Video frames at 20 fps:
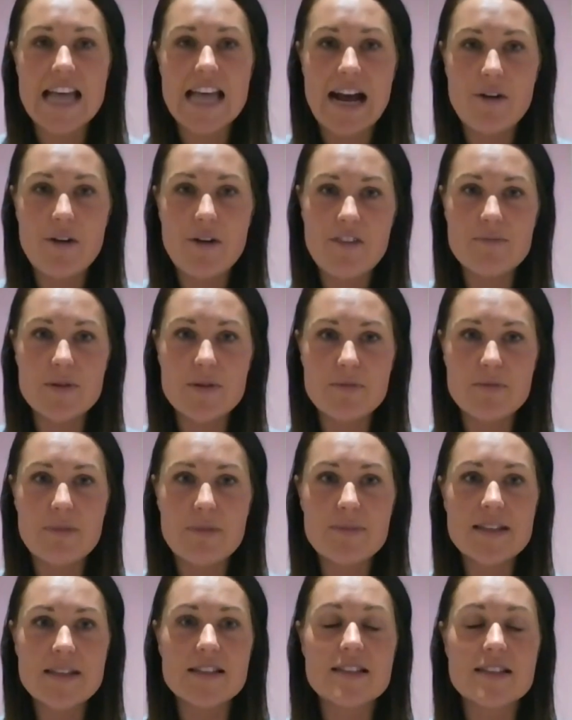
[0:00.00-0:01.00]
how I've built my
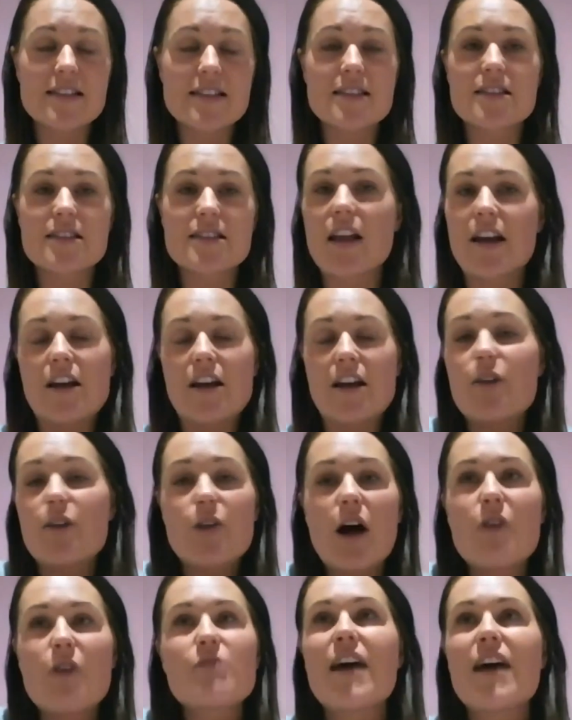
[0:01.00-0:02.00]
business is like I,
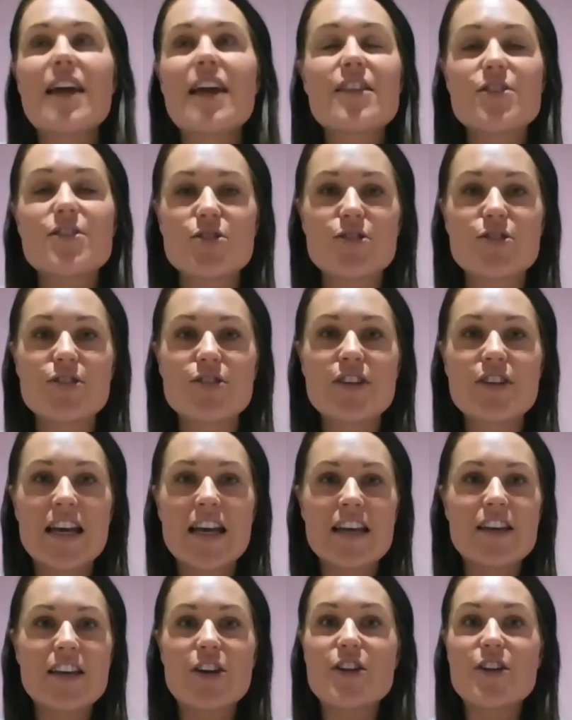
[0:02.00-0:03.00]
I would rather do, you
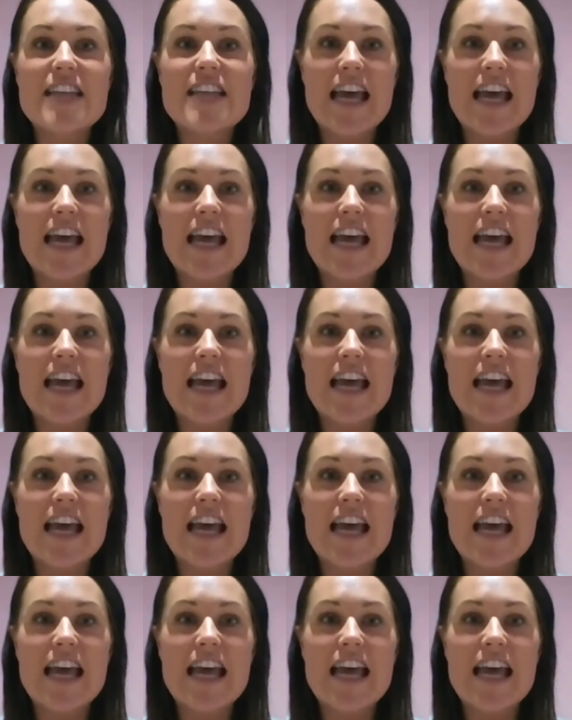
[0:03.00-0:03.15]
know,